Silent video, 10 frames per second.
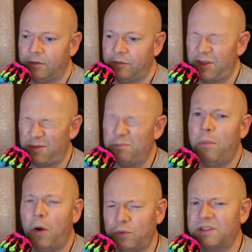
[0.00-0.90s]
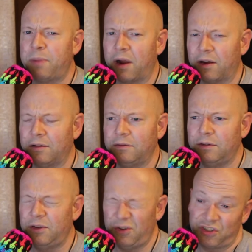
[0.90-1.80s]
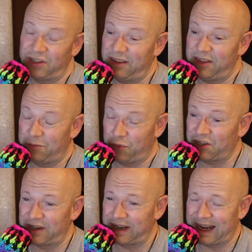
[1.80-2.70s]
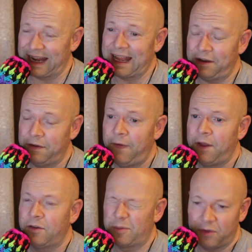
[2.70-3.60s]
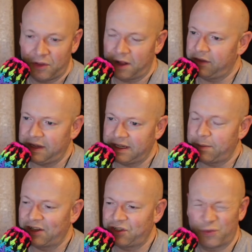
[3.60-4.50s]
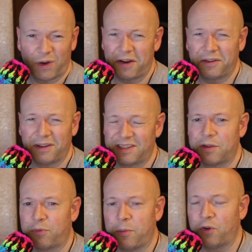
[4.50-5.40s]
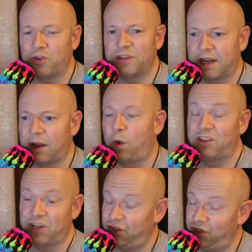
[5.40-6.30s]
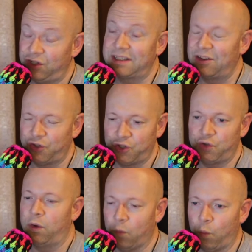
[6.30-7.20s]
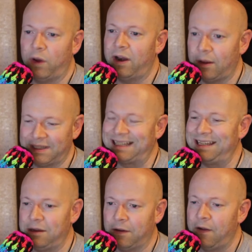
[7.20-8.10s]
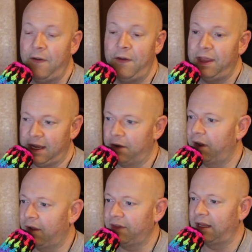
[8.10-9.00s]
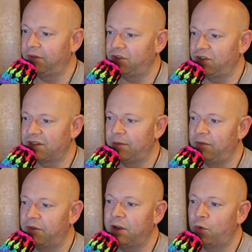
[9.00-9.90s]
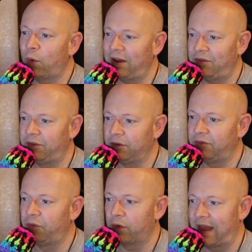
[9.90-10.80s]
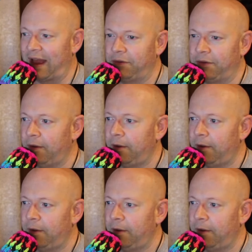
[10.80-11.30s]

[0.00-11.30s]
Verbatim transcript: the most part, usually the impression that I get from a lot of these matches. Regardless of the promotion that I watch, I just enjoy what I'm seeing and hearing on television. So I'm very grateful for that.